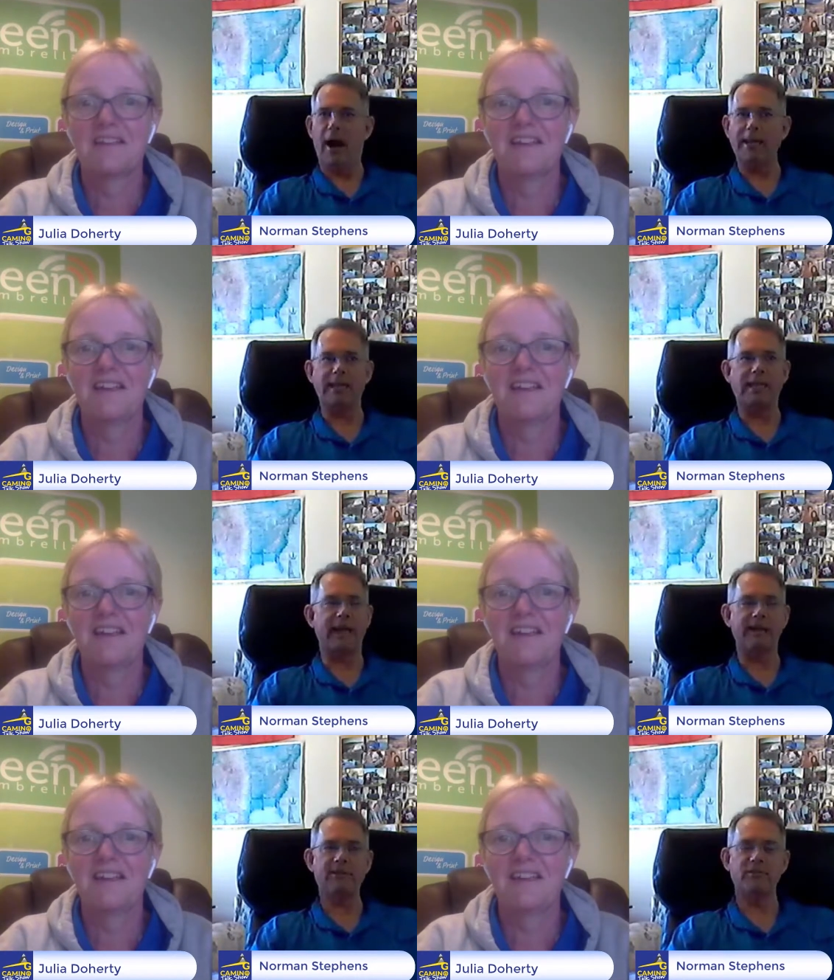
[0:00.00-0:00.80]
Speaker 1: I
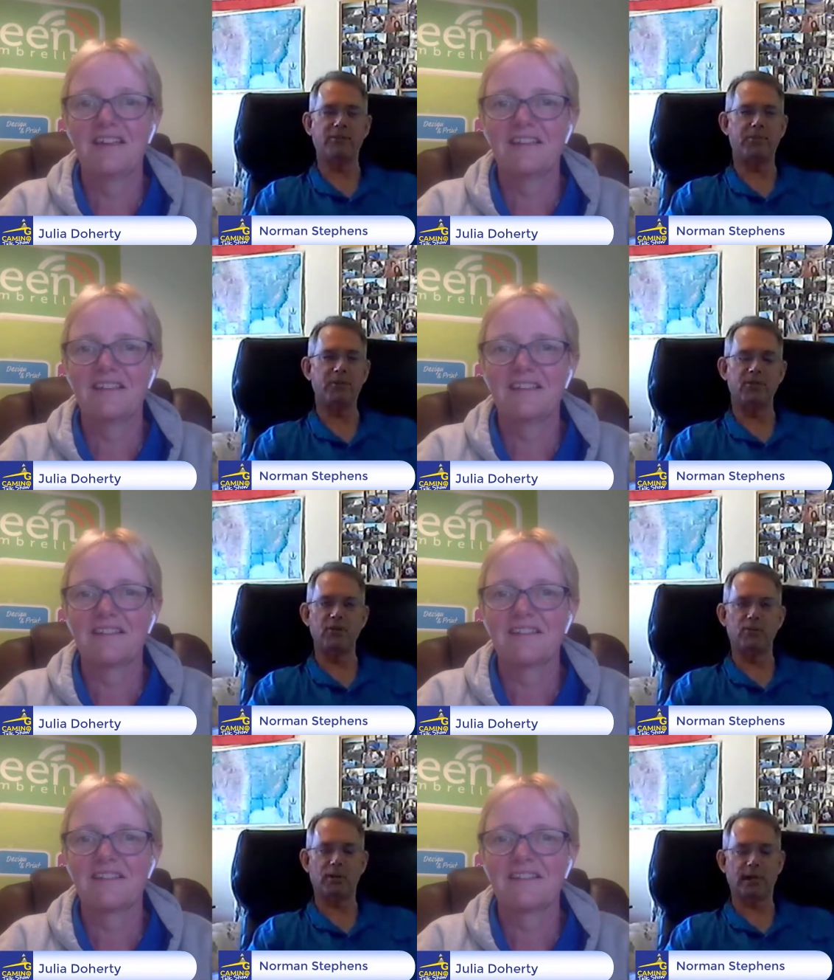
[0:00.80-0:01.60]
guess if a
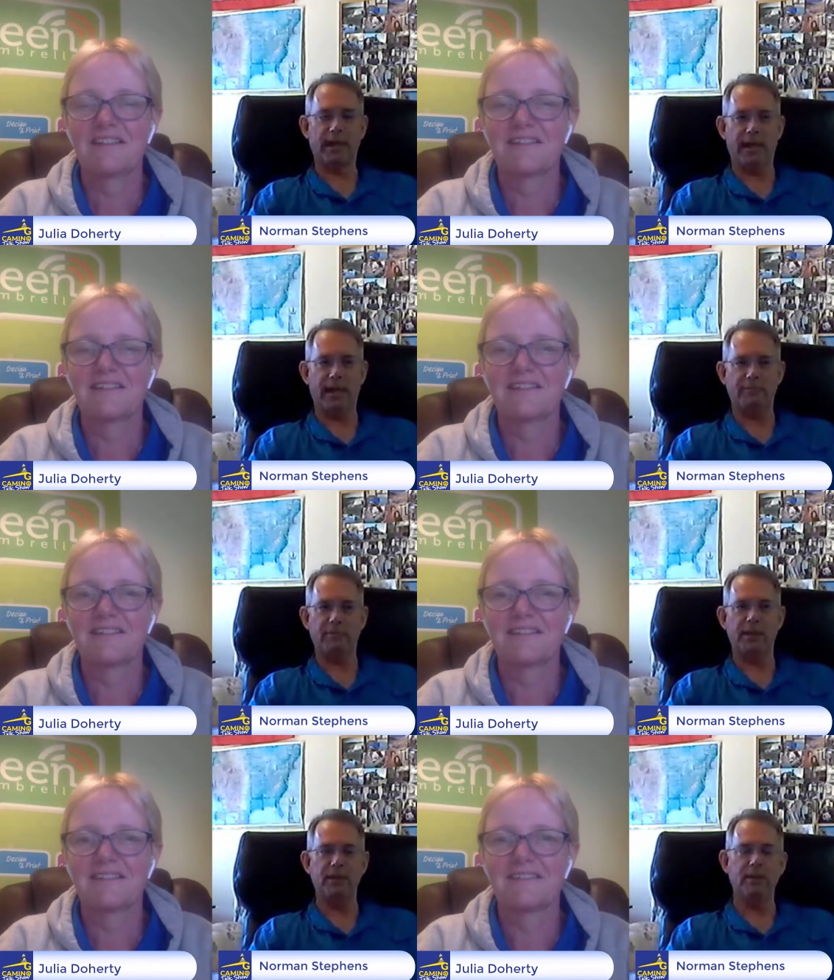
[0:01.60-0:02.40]
person were
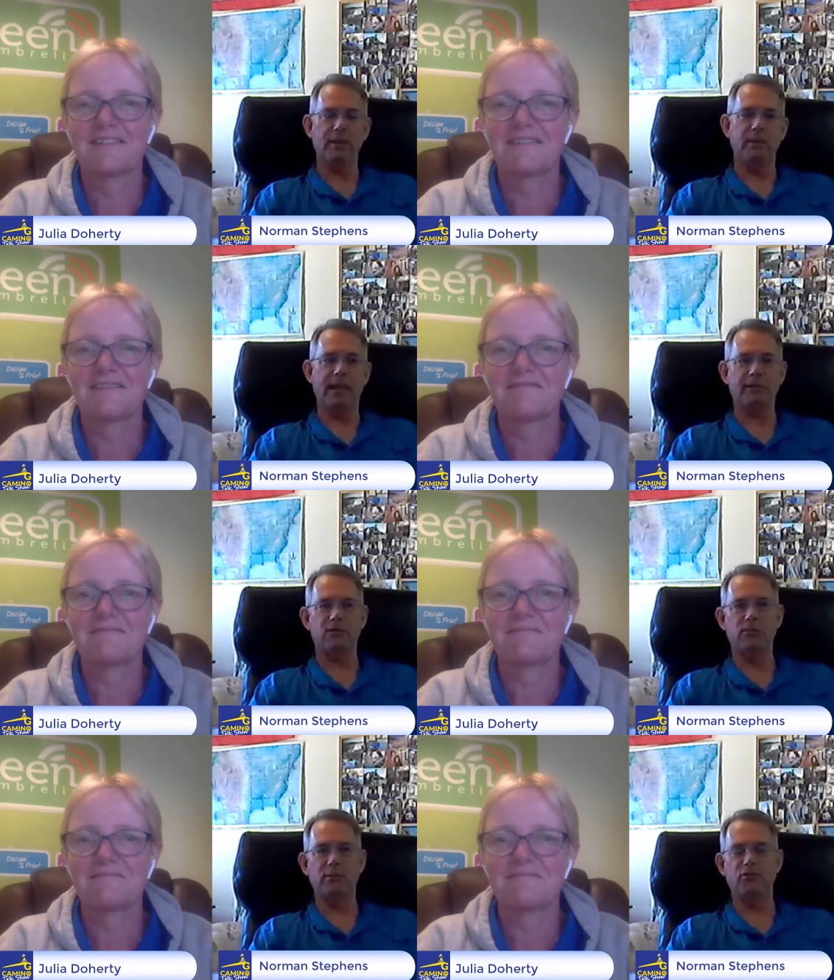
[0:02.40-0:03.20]
camping
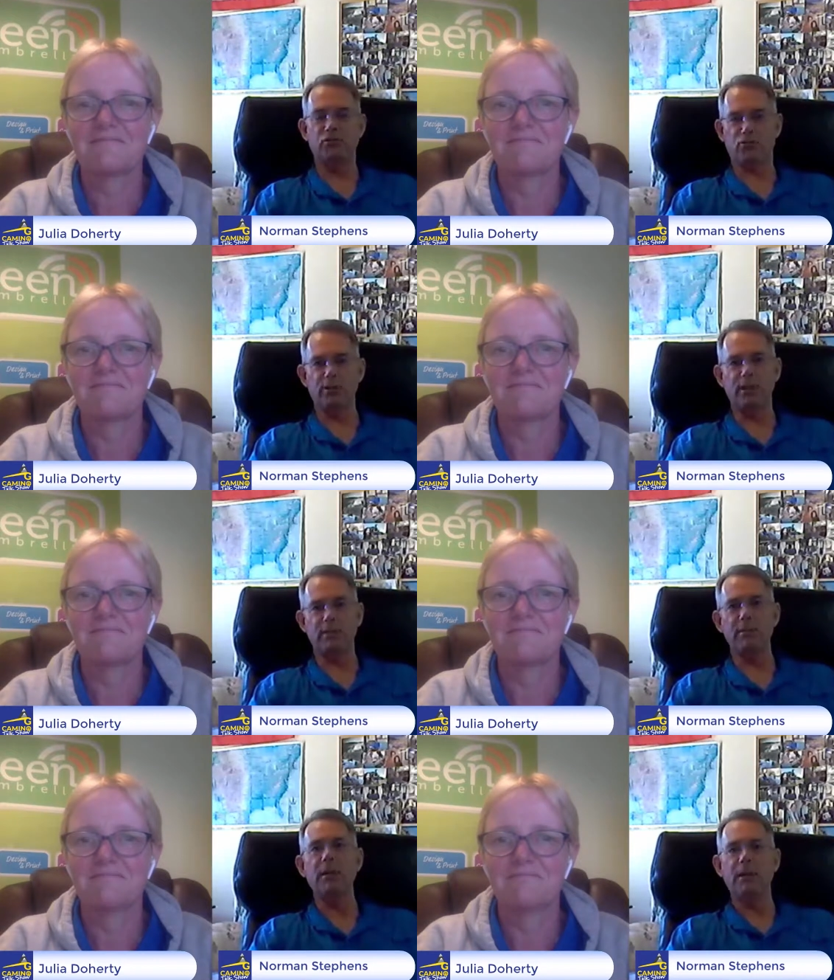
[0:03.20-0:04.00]
next to a
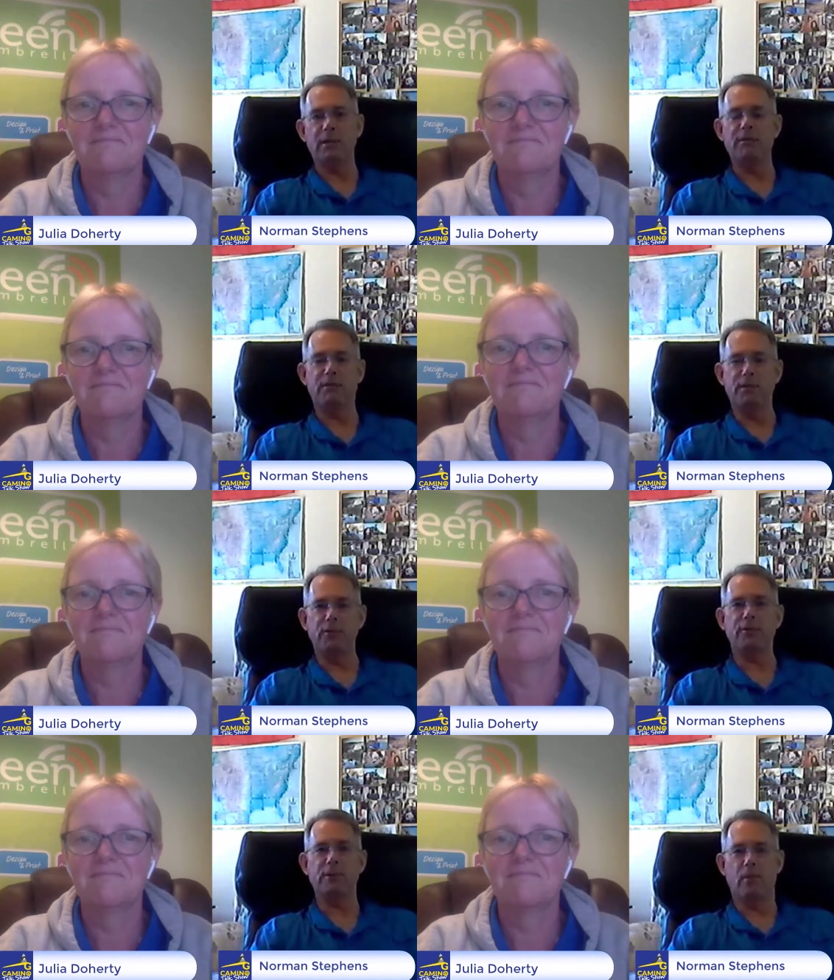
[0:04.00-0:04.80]
stream and
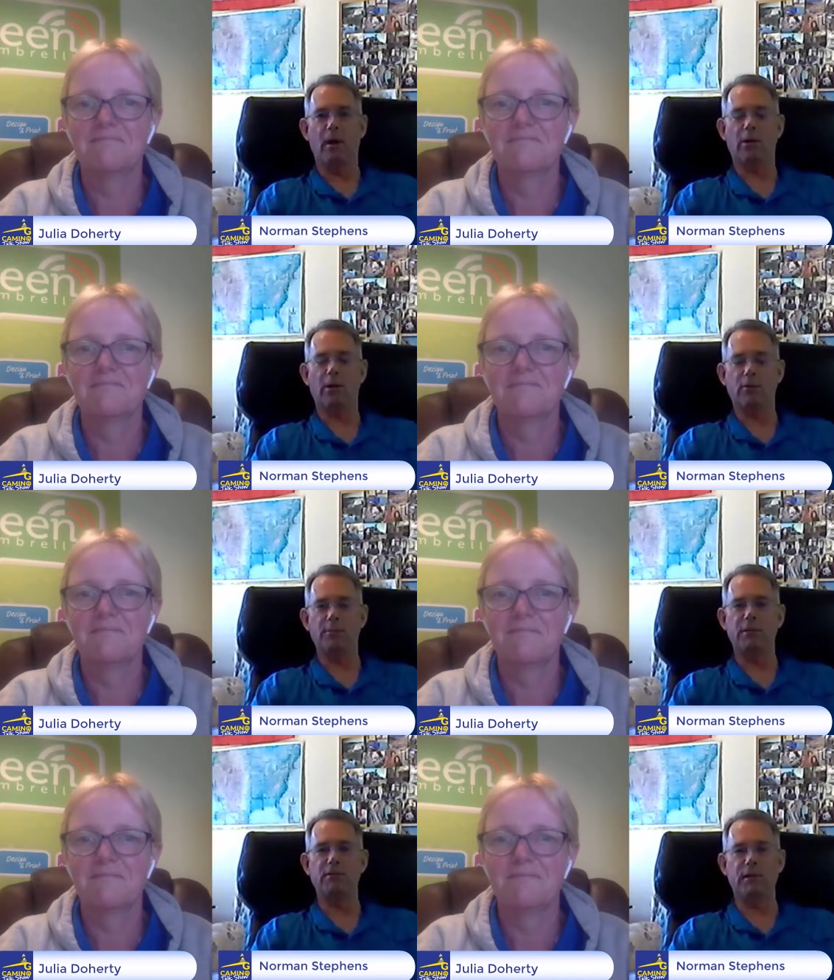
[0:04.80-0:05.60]
filtering water
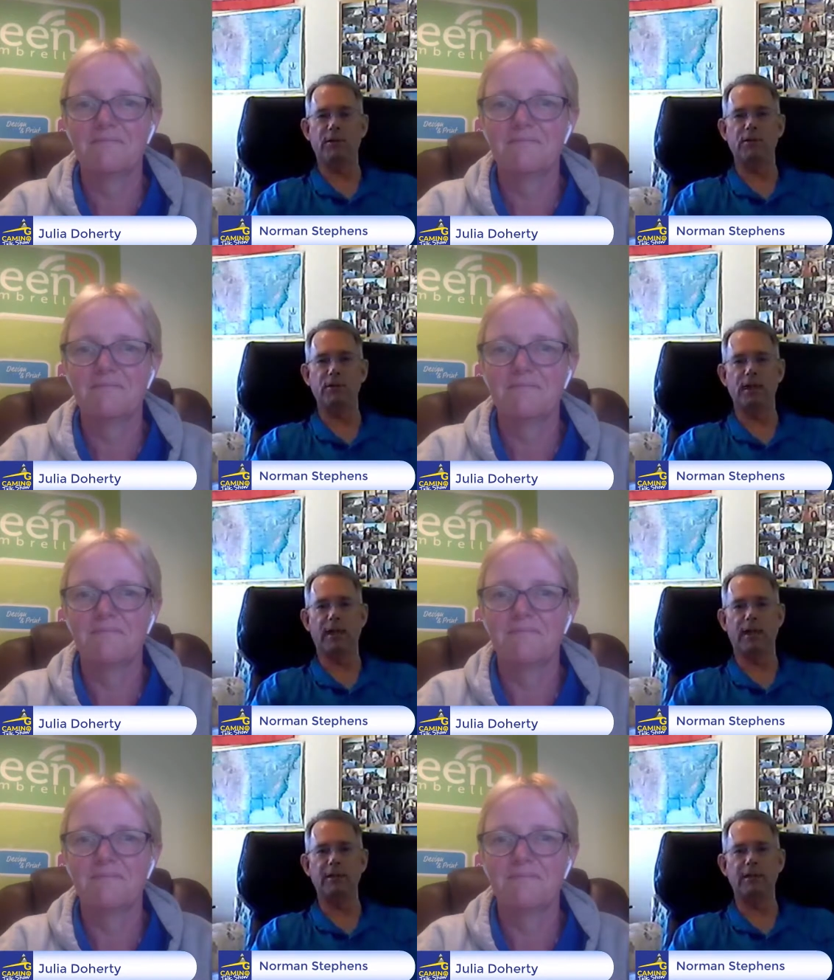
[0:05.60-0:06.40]
would be a very good
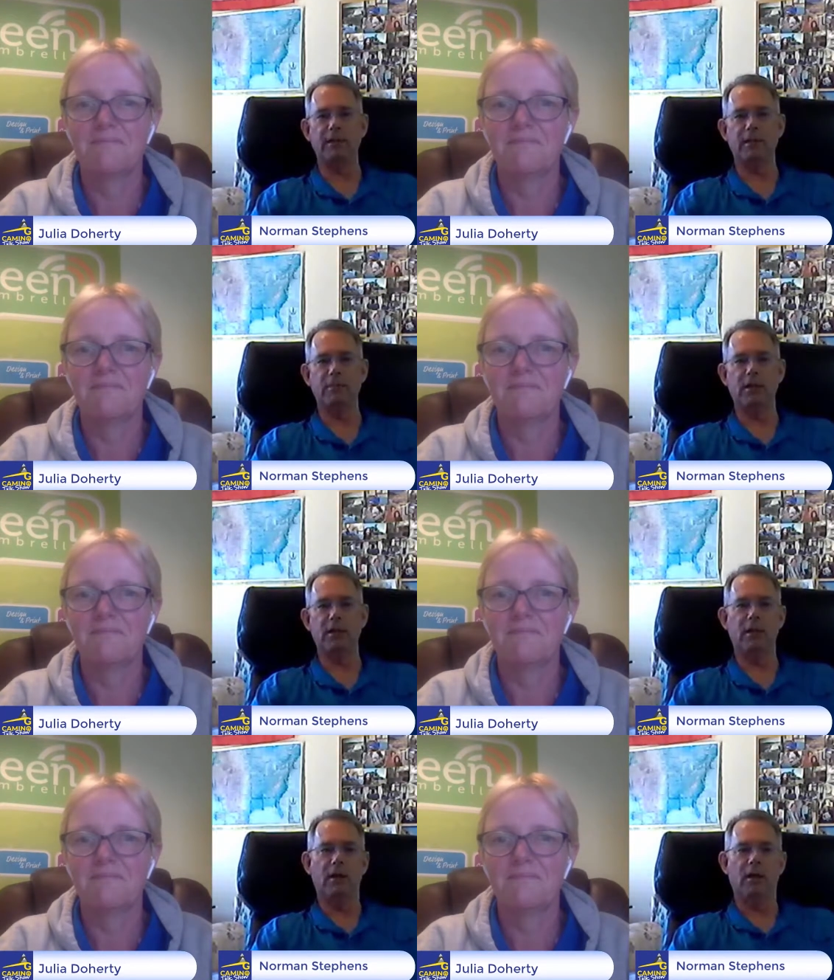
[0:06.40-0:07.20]
idea,
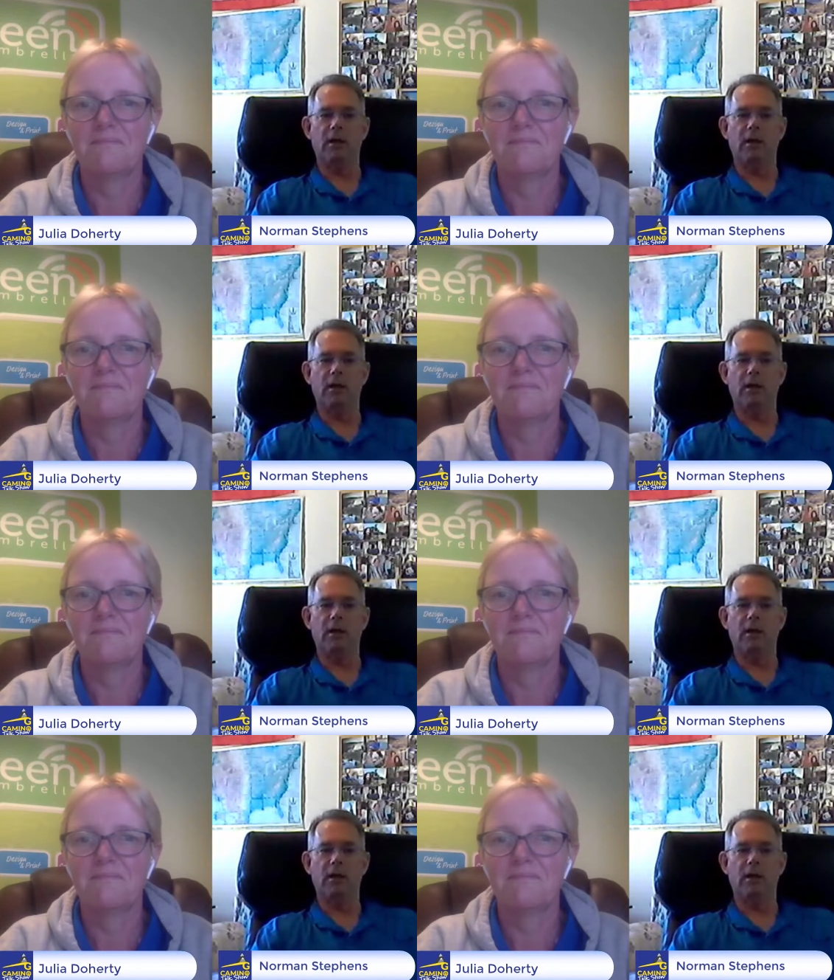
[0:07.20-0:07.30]
but